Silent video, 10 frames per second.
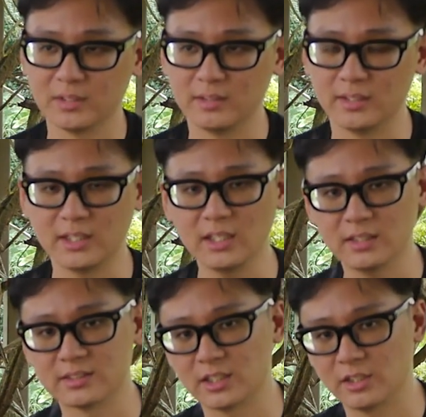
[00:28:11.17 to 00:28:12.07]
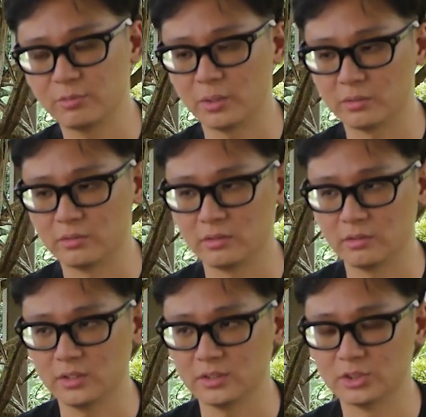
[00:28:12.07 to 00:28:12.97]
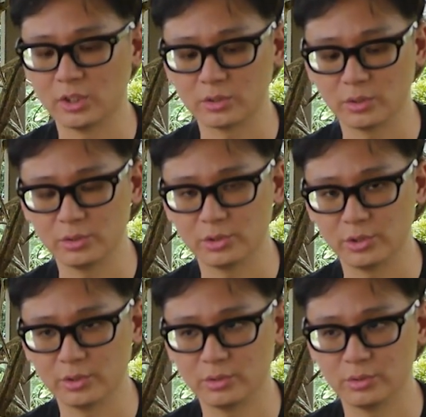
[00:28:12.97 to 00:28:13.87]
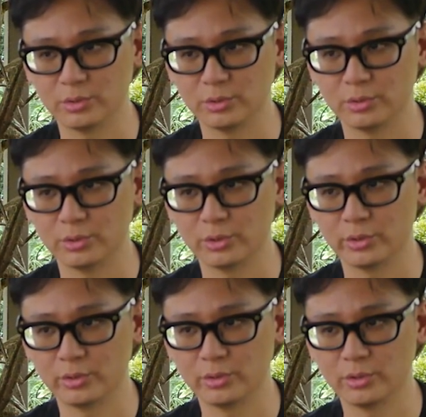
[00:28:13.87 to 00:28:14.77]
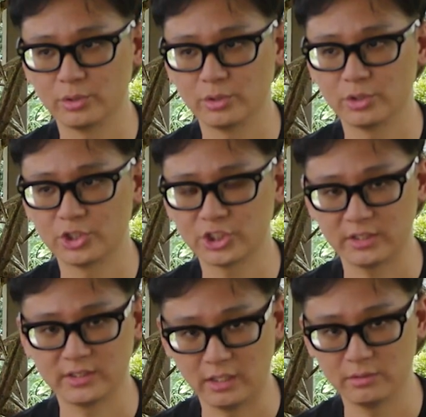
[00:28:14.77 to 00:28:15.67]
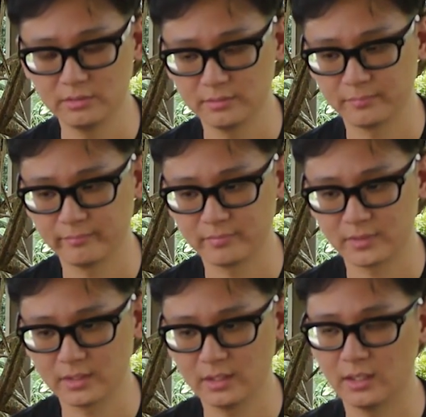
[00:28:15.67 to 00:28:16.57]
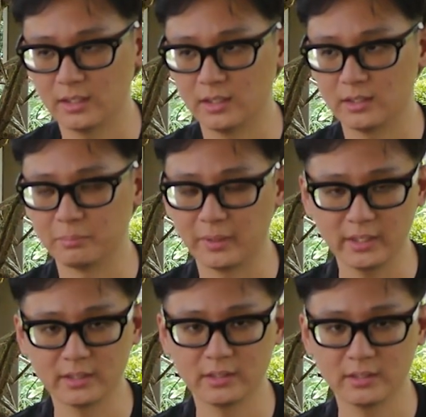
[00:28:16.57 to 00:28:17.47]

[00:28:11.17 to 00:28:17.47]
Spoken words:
The heat itself, while it's not going to shut down the bike,